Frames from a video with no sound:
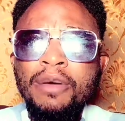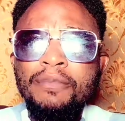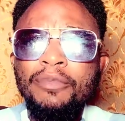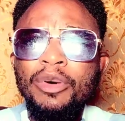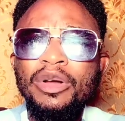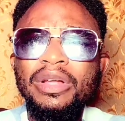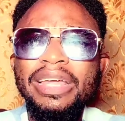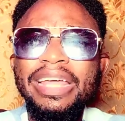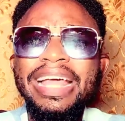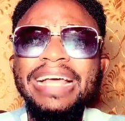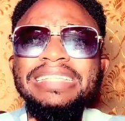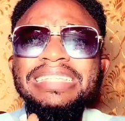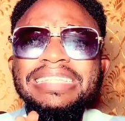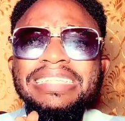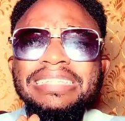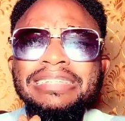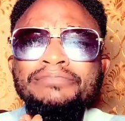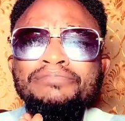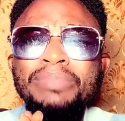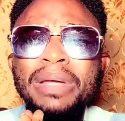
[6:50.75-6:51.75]
but He
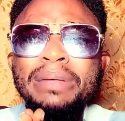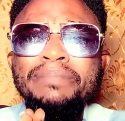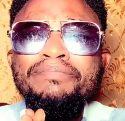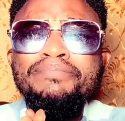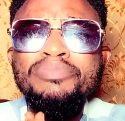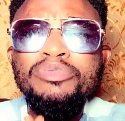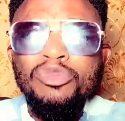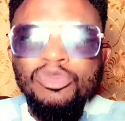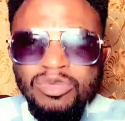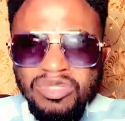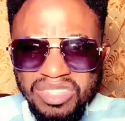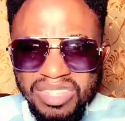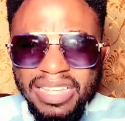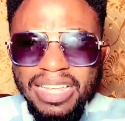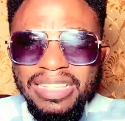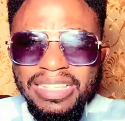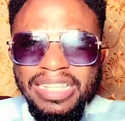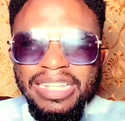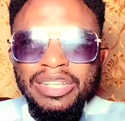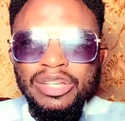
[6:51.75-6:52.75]
has been
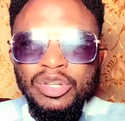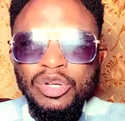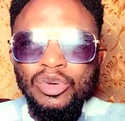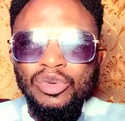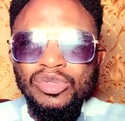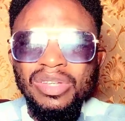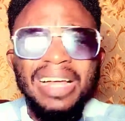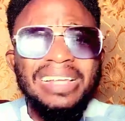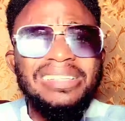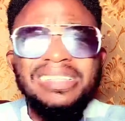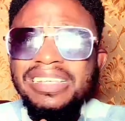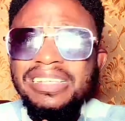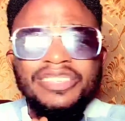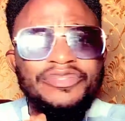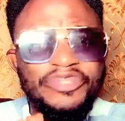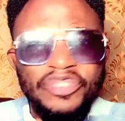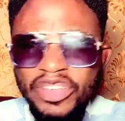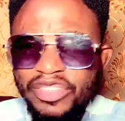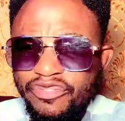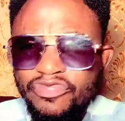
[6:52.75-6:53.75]
protecting you. That's
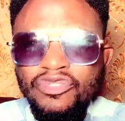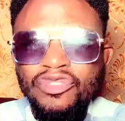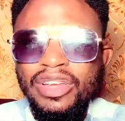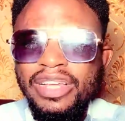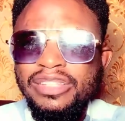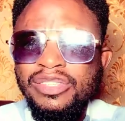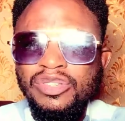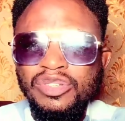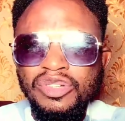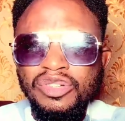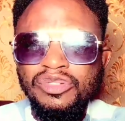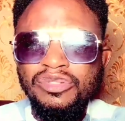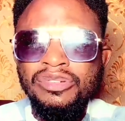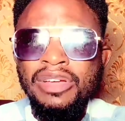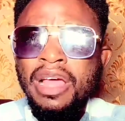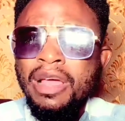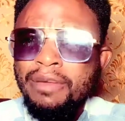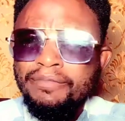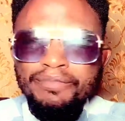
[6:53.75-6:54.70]
His faithfulness to you.